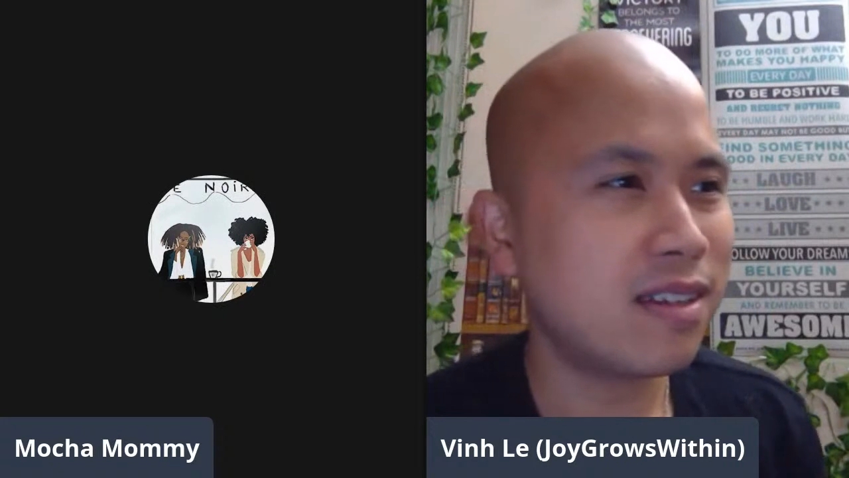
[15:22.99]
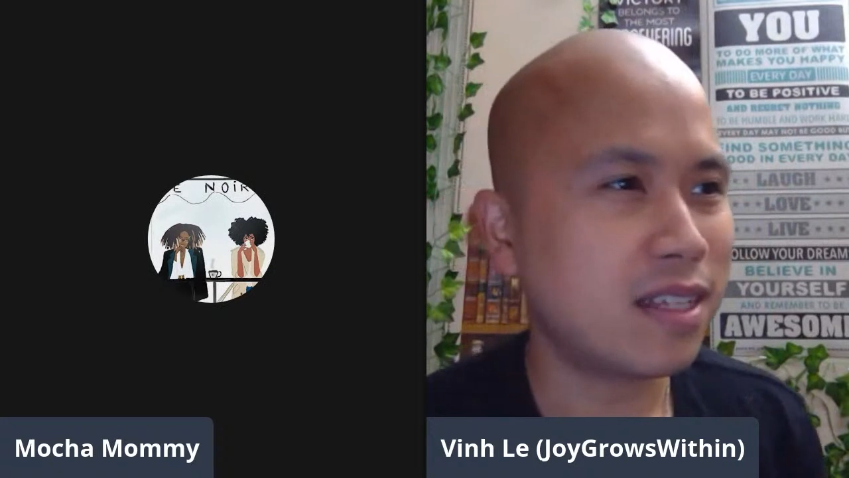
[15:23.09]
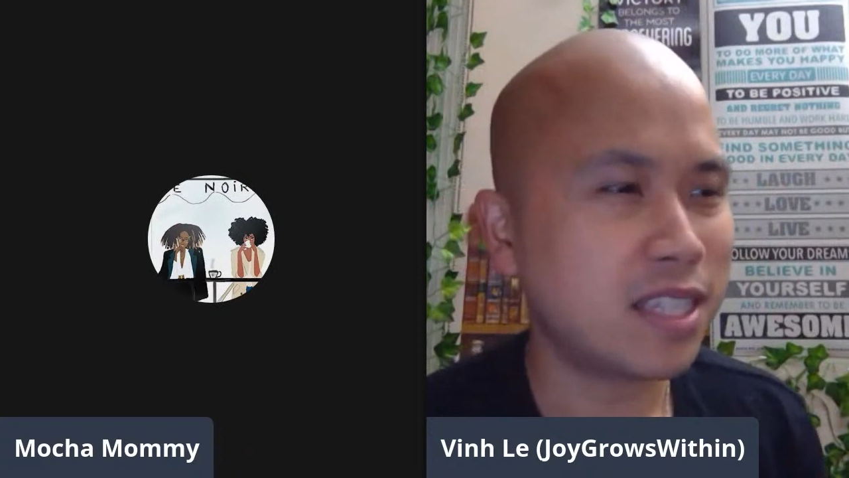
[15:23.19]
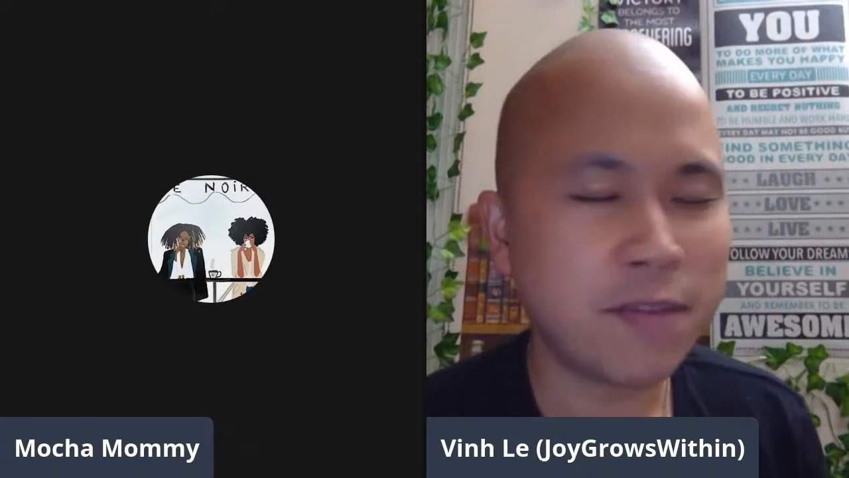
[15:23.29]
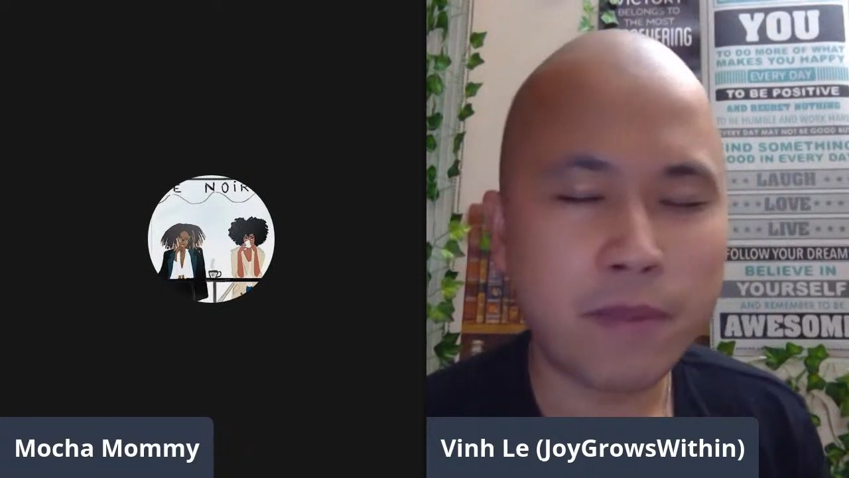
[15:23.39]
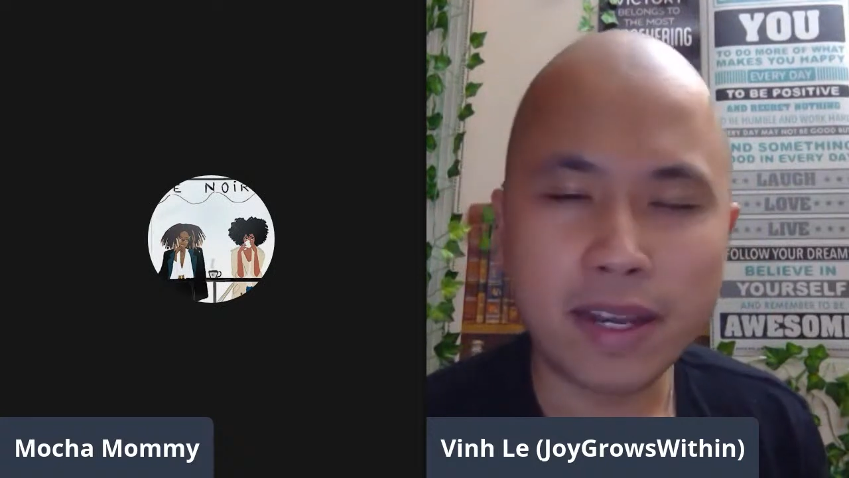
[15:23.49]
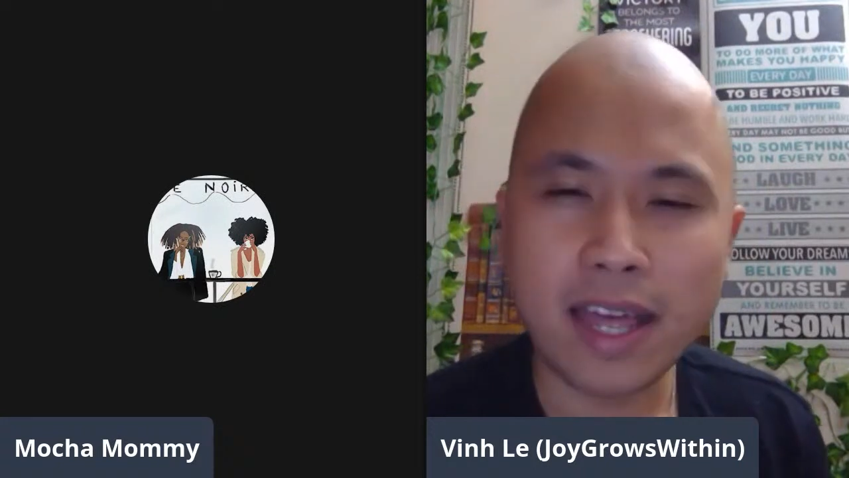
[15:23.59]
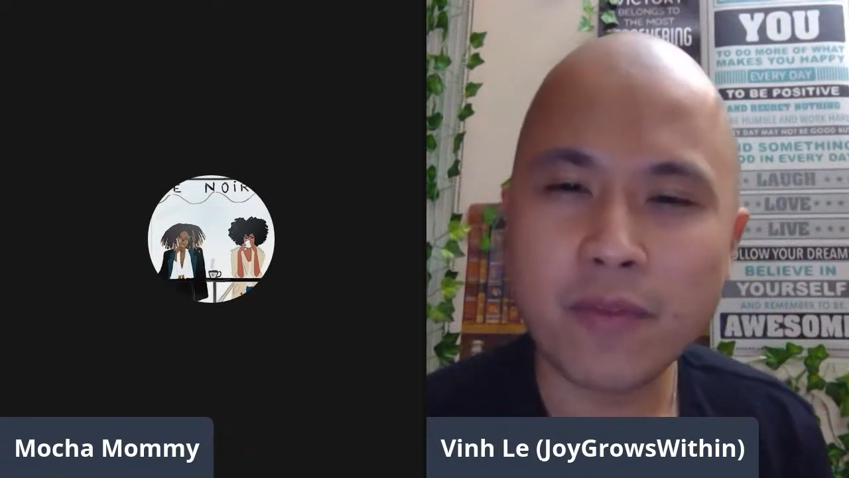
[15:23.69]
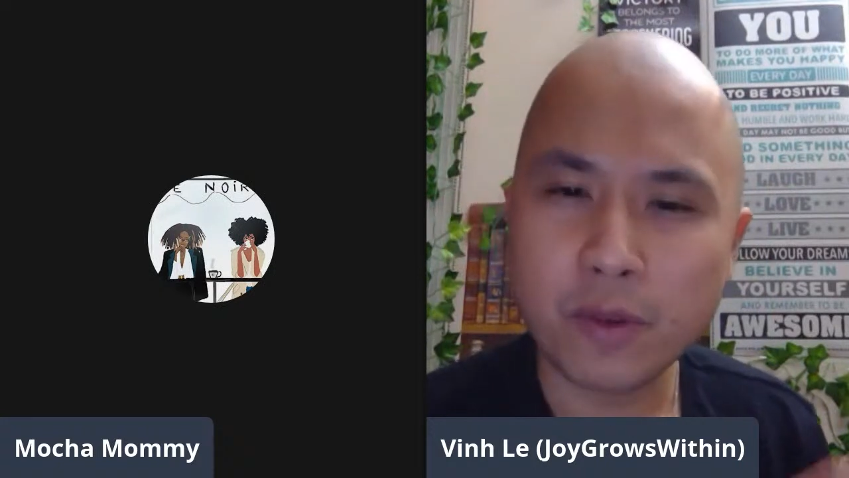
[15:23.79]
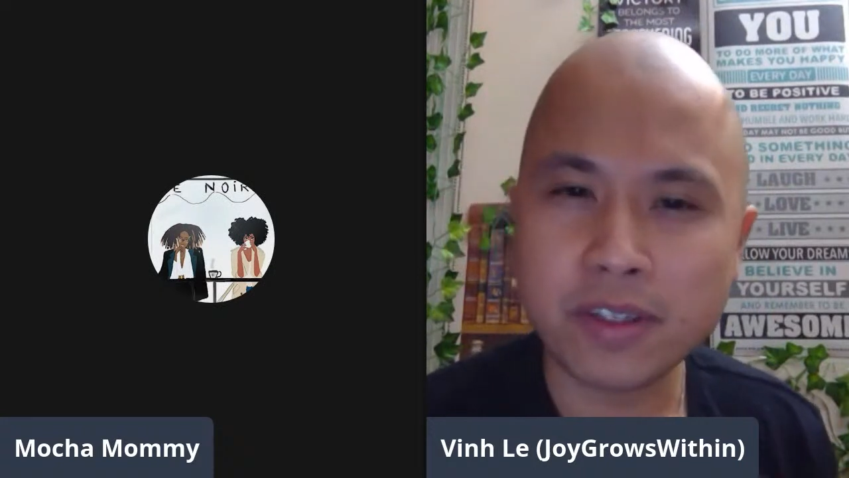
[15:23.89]
that saved my
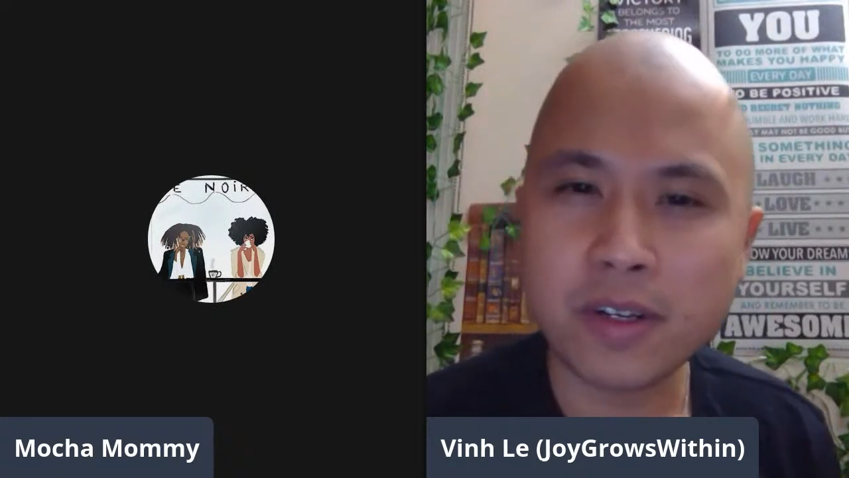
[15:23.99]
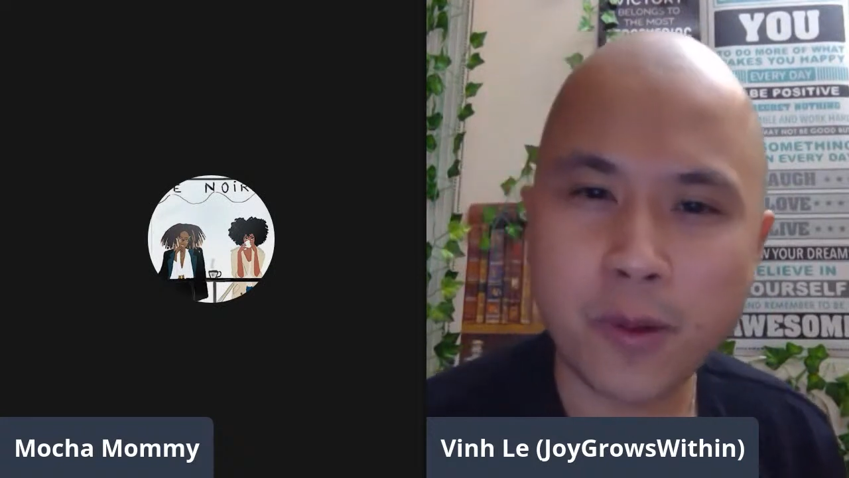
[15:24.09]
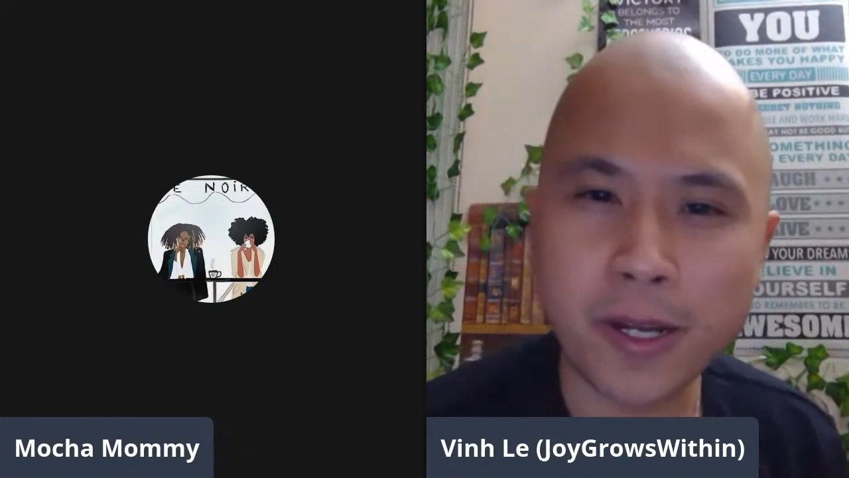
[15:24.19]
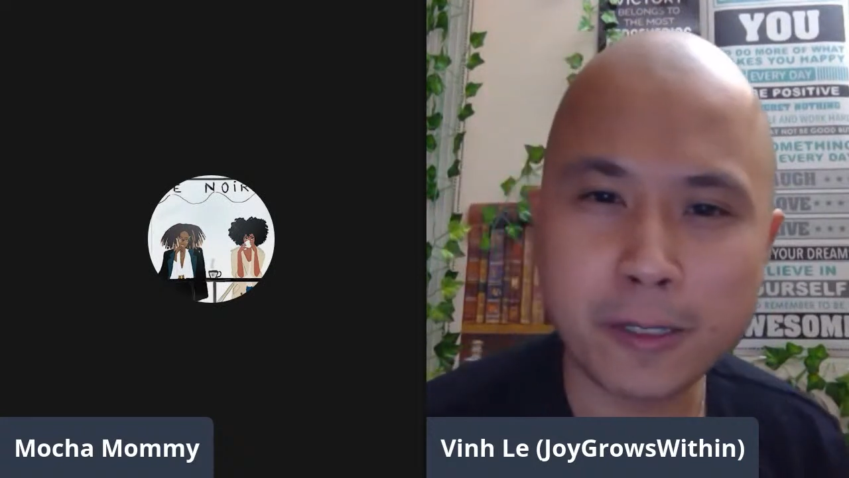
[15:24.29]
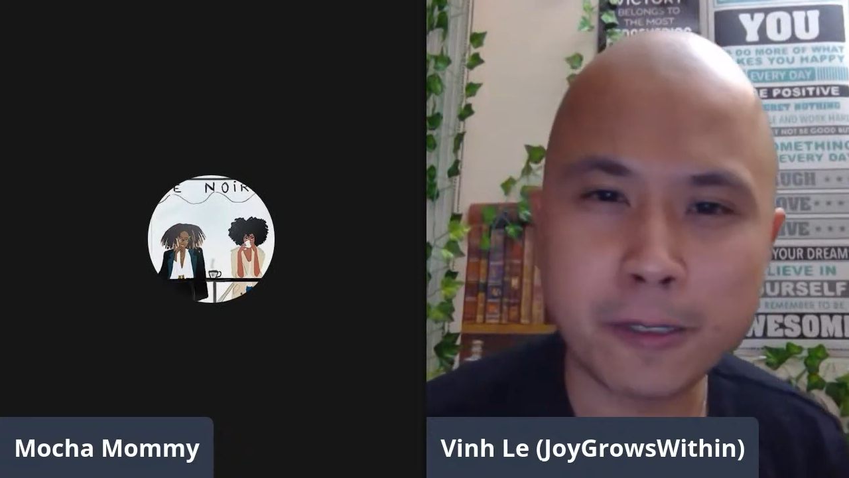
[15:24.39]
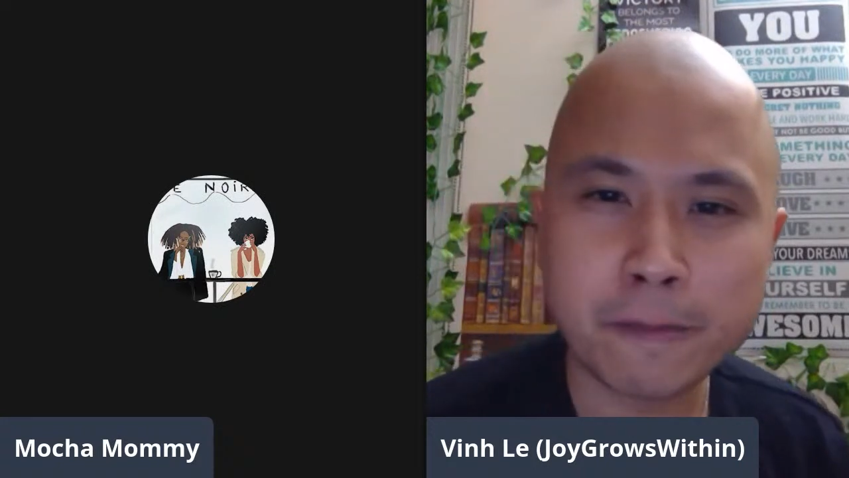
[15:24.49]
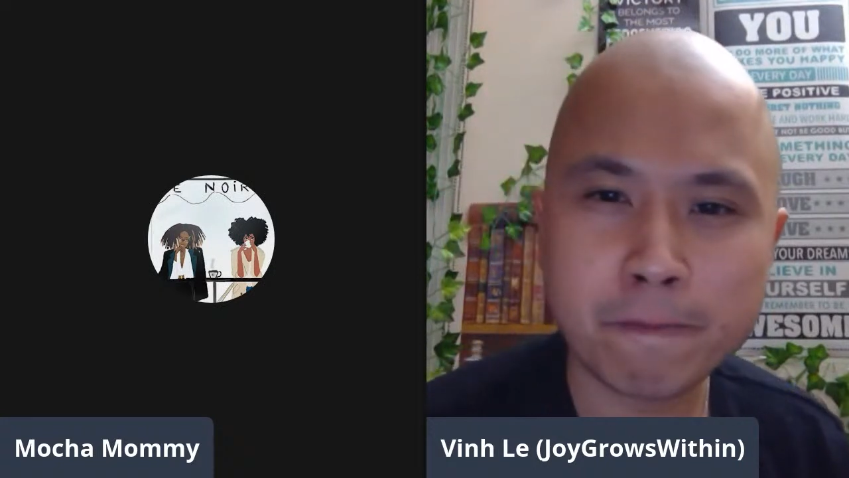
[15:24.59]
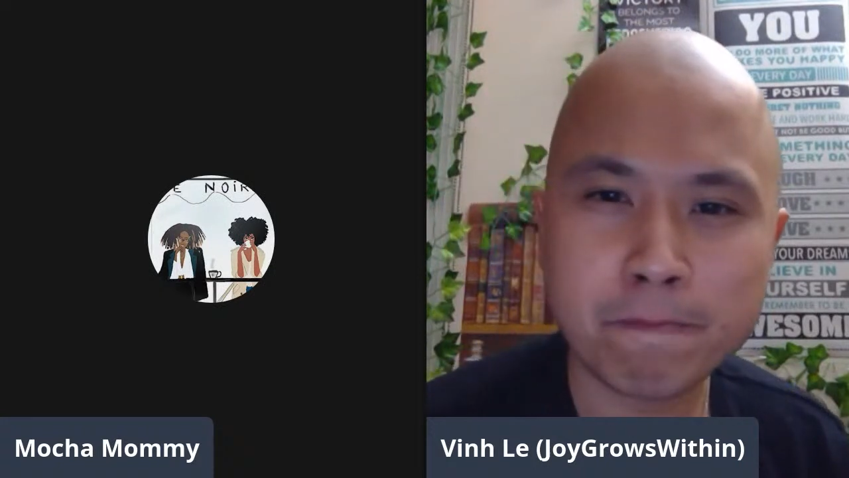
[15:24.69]
life was an acquaintance.